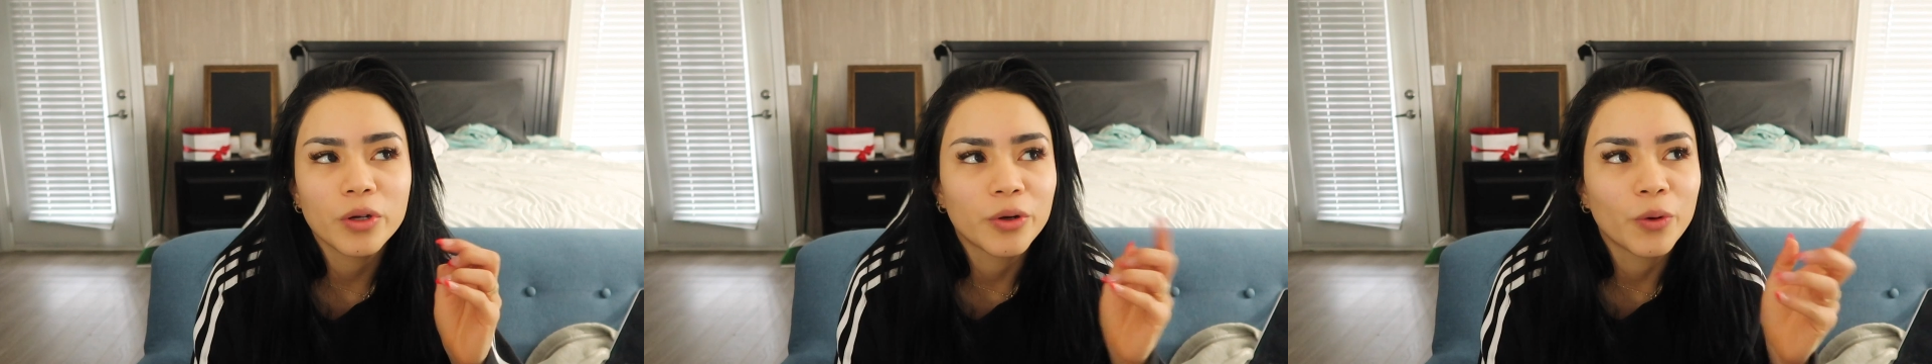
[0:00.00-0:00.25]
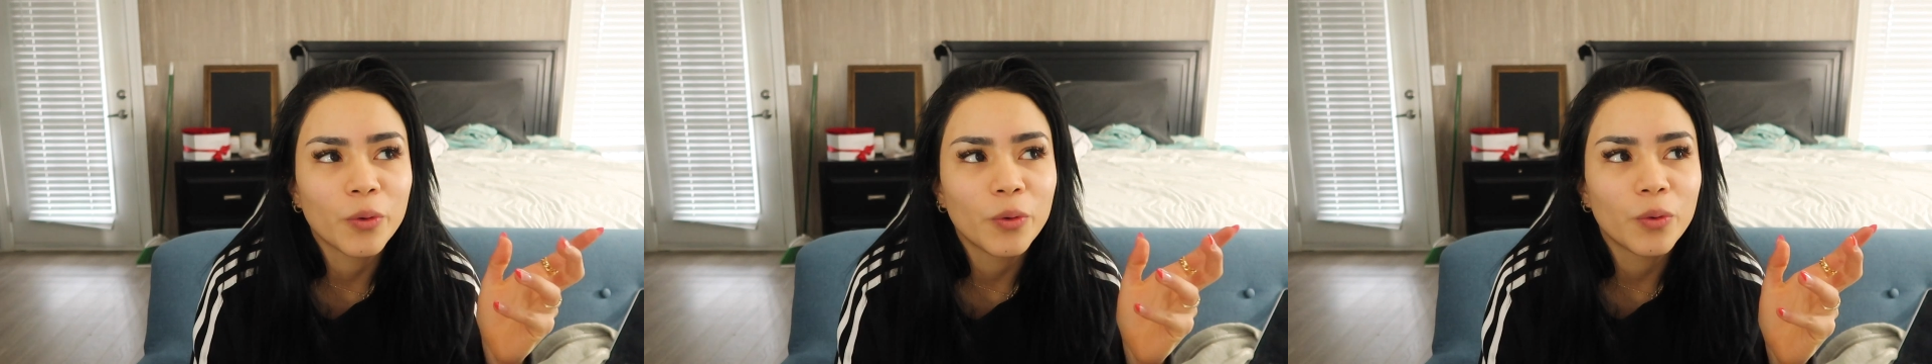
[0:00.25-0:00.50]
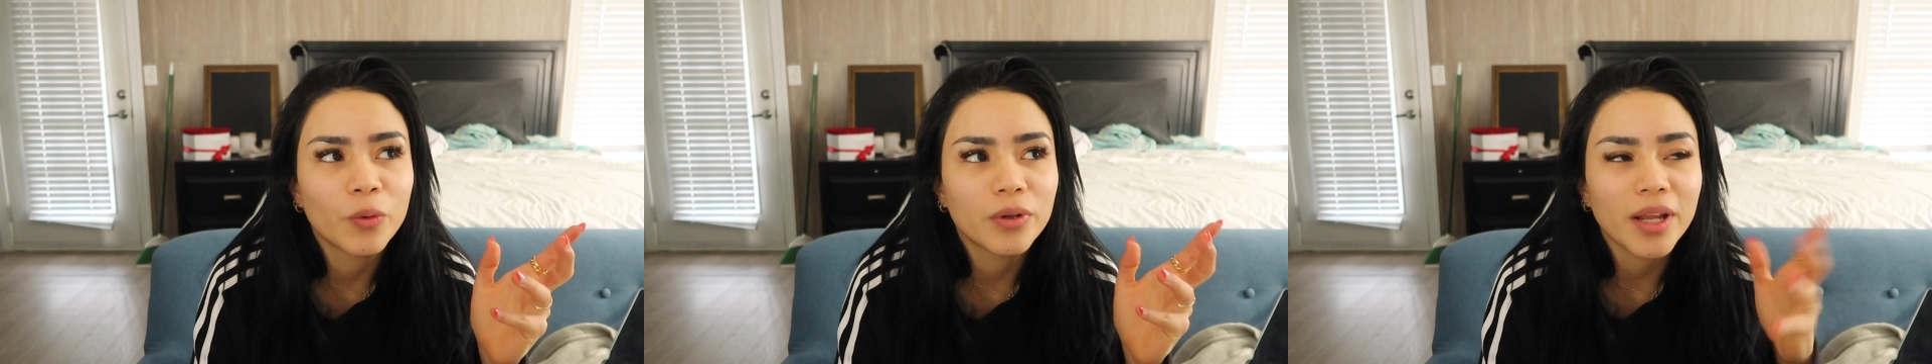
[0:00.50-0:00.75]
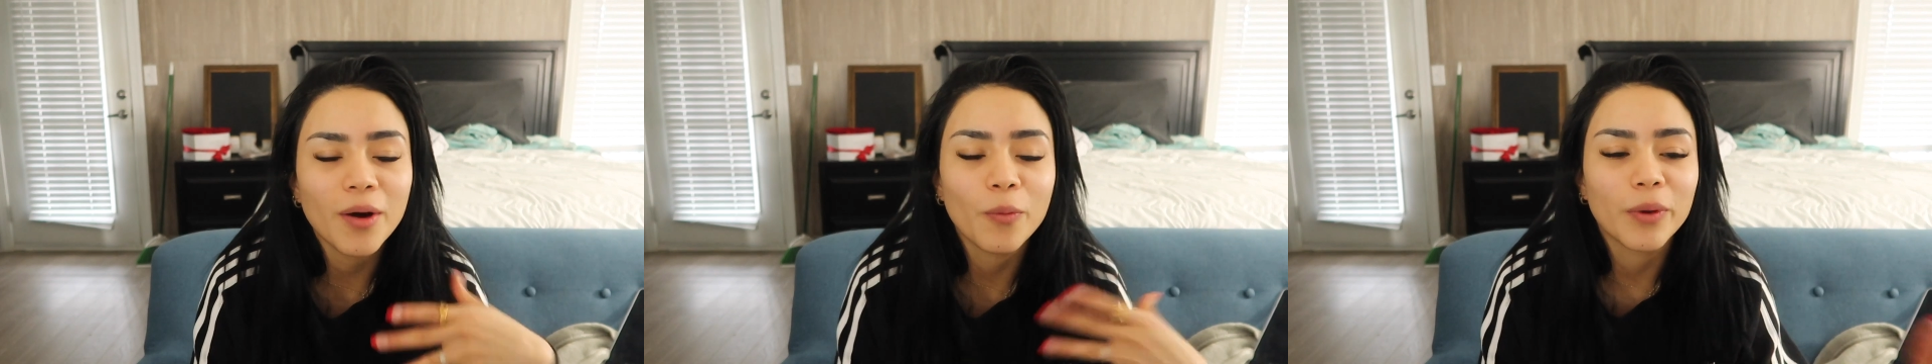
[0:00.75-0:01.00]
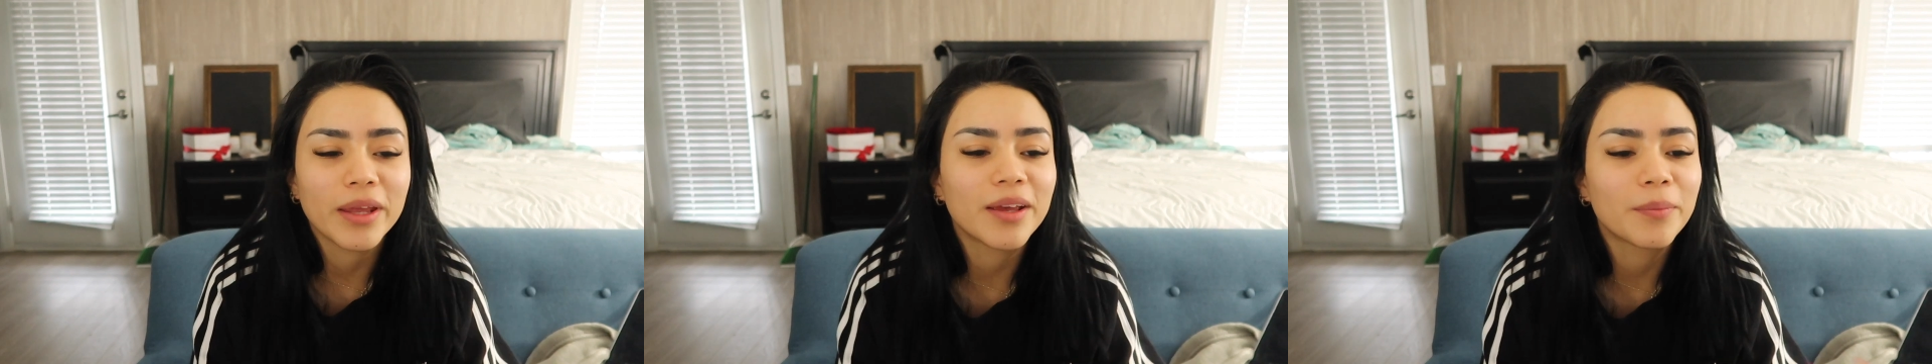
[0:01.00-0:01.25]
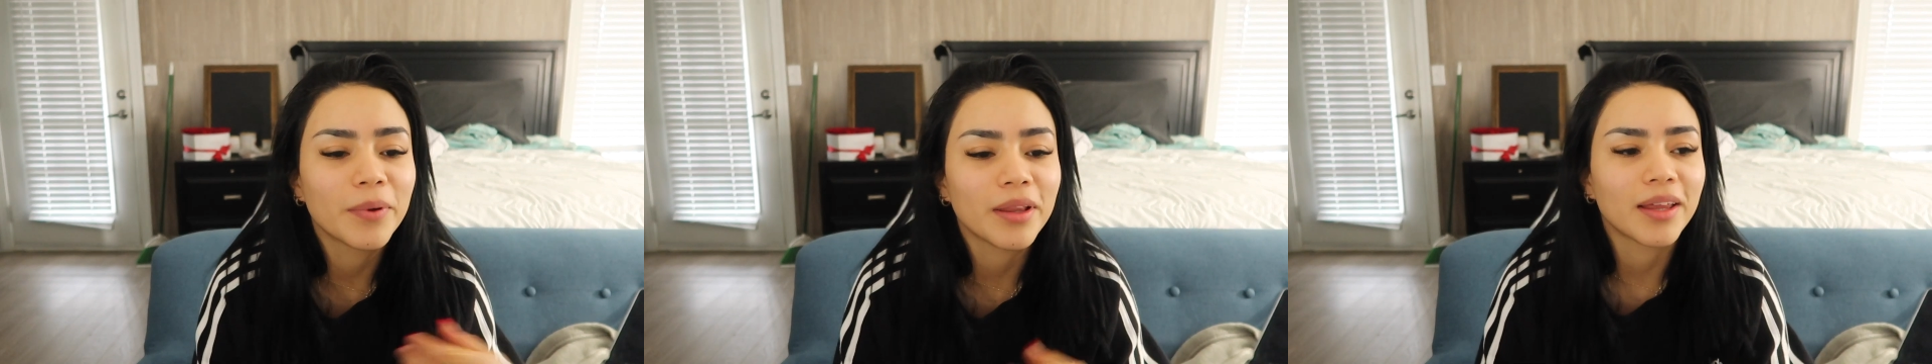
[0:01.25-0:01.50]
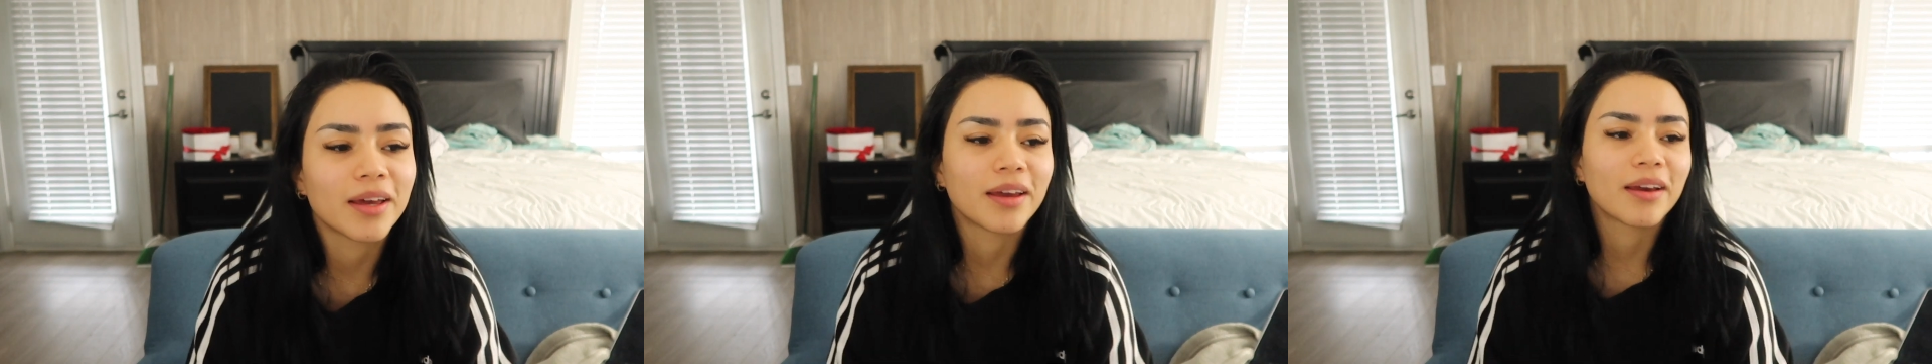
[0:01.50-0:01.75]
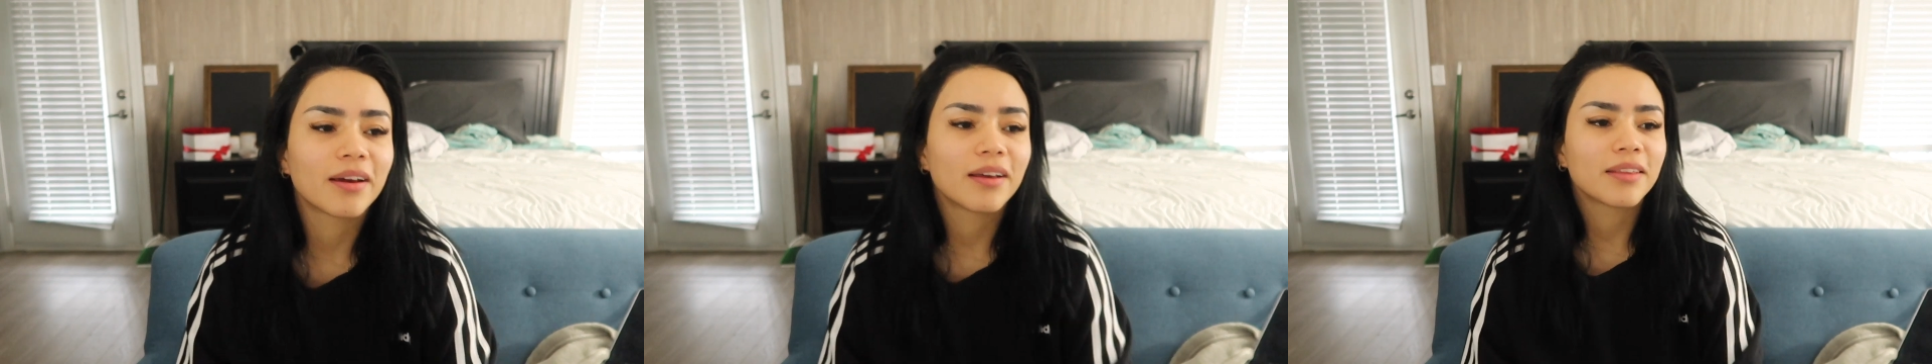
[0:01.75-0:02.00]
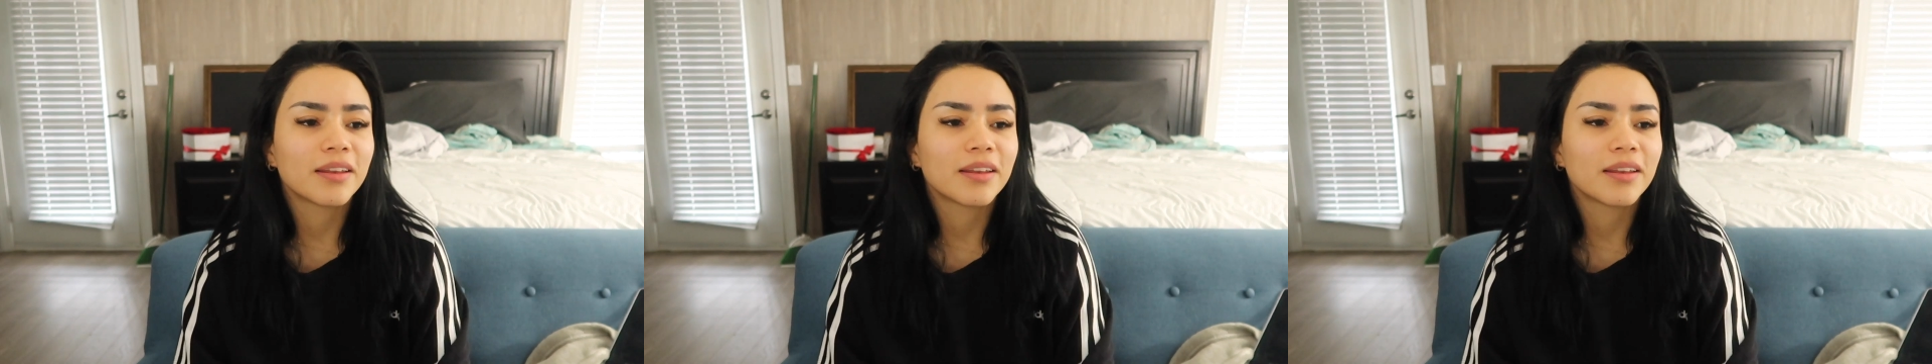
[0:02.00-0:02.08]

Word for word: your whole, not week, but like